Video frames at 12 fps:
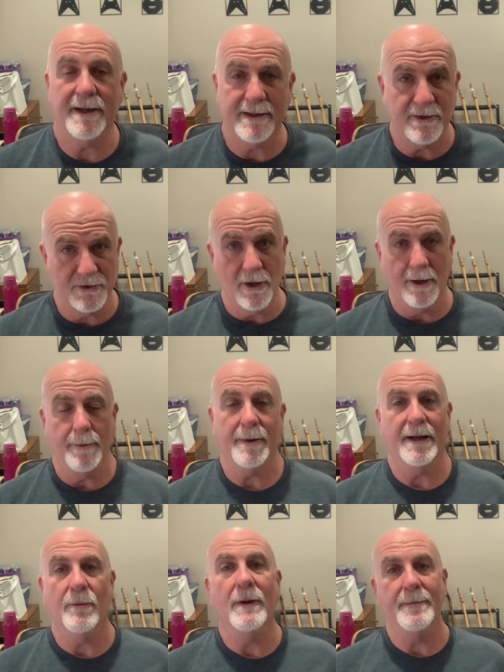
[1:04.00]
get the job, I'm
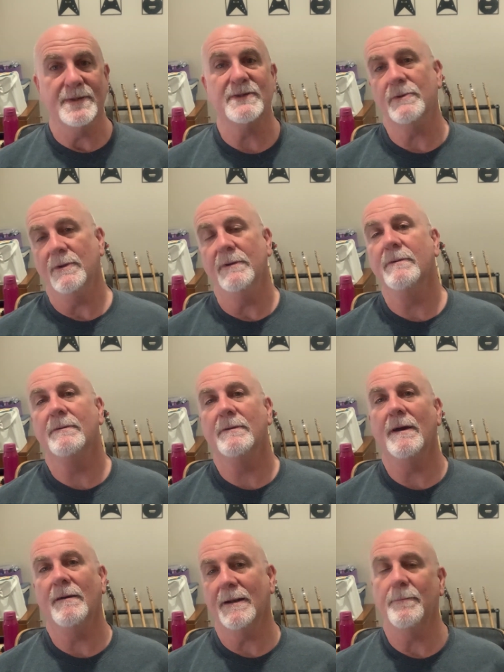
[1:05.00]
going to wear my suit.
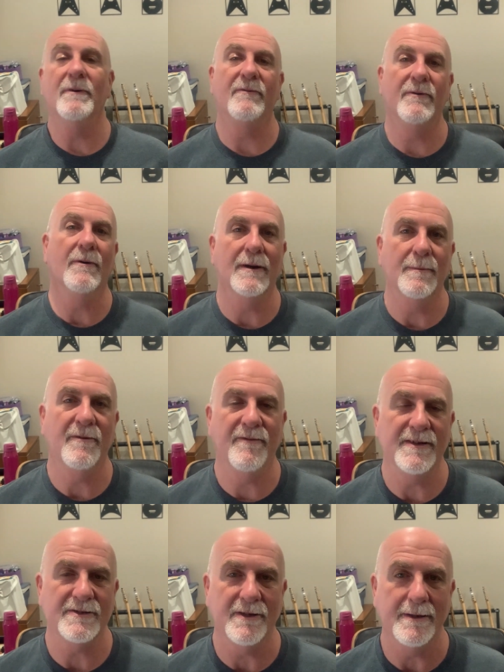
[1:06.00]
I'm going to put forward a
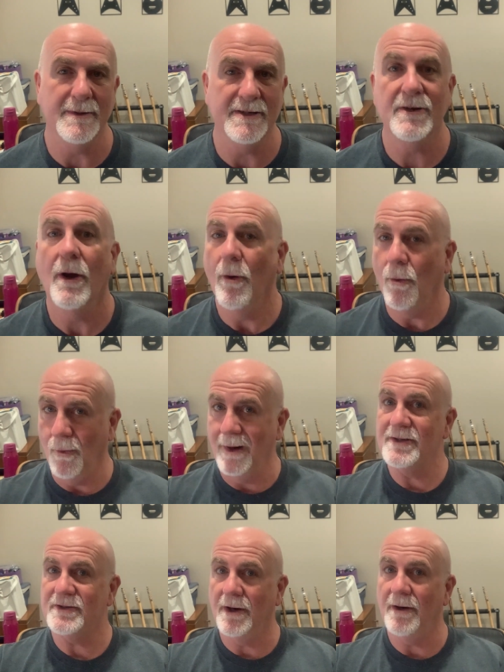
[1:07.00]
professional image
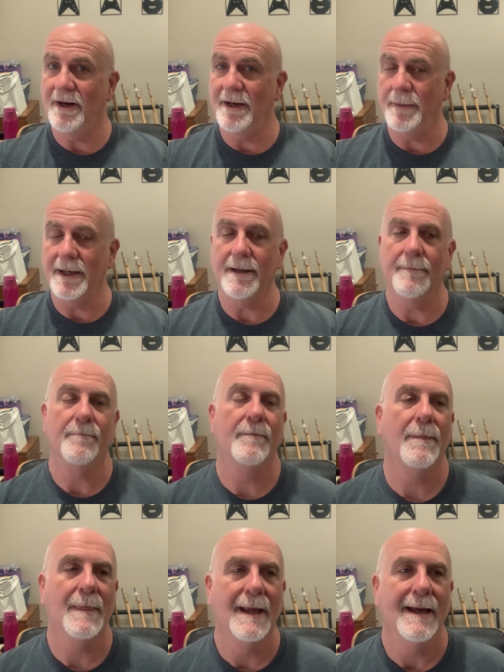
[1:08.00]
once you hire me.
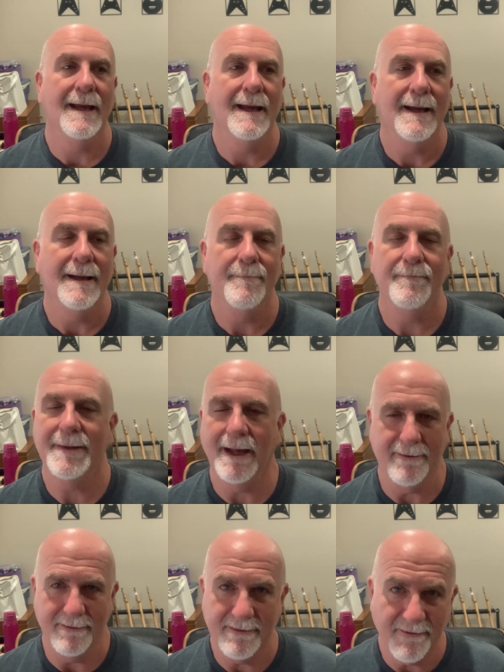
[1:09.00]

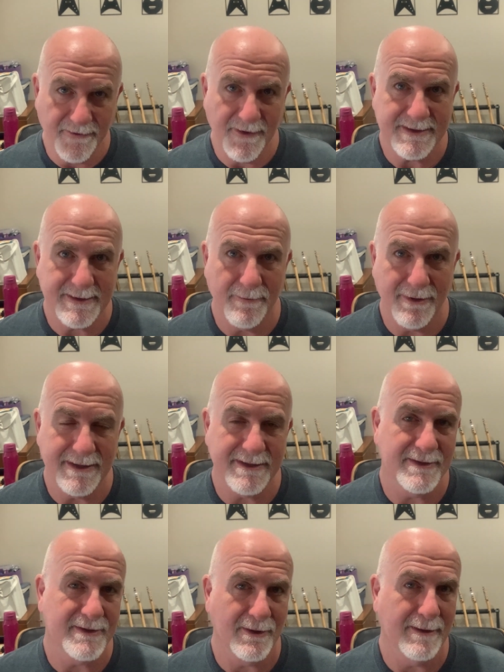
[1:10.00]
No, the first
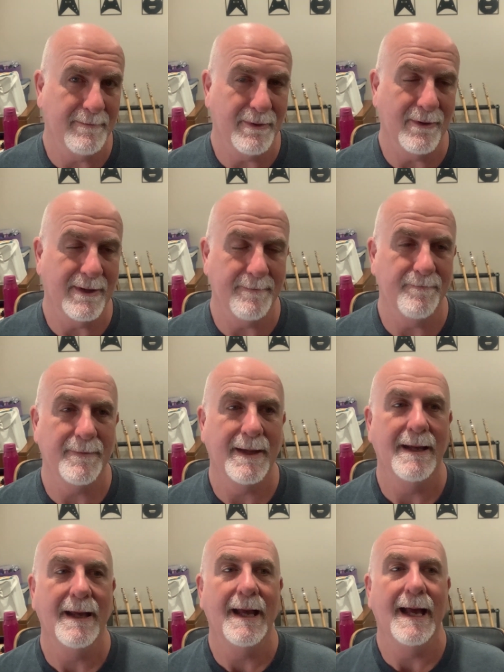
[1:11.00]
impression is all important.
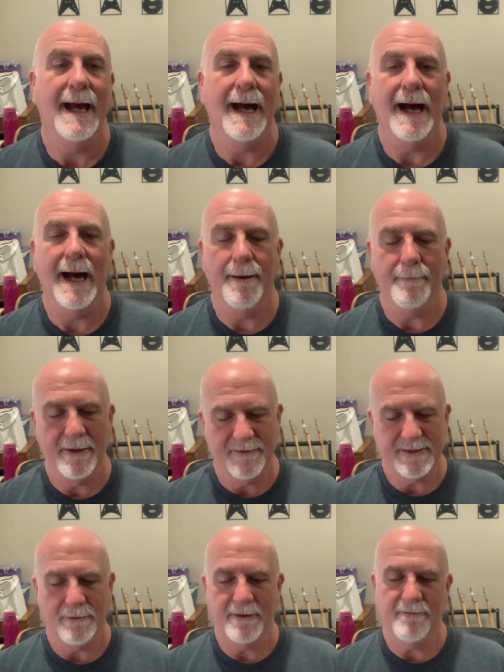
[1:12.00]
If
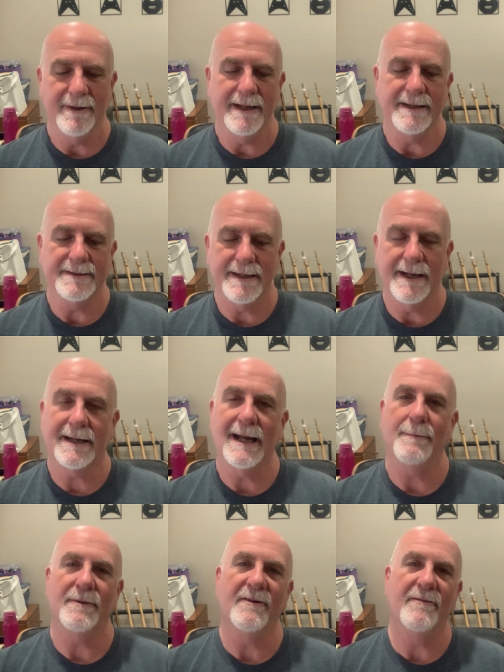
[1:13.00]
someone reads a
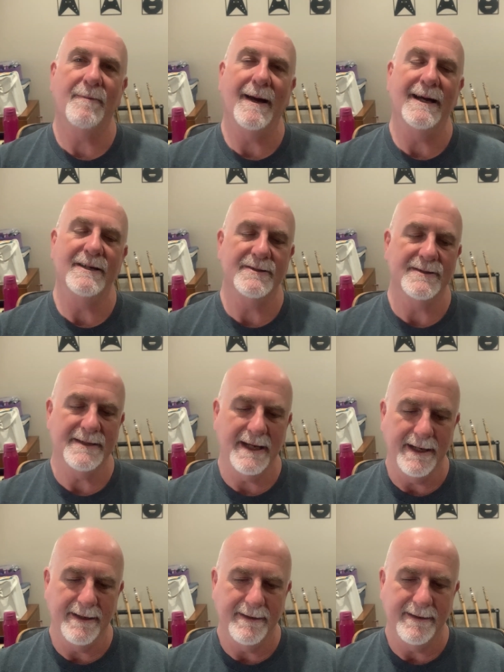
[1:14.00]
couple of pages
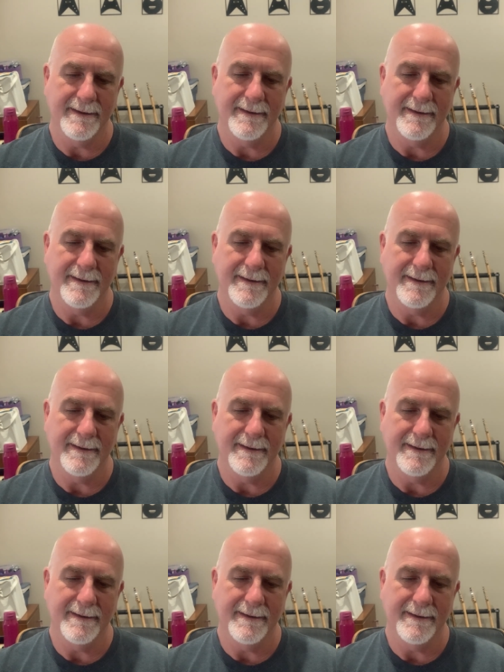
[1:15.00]
in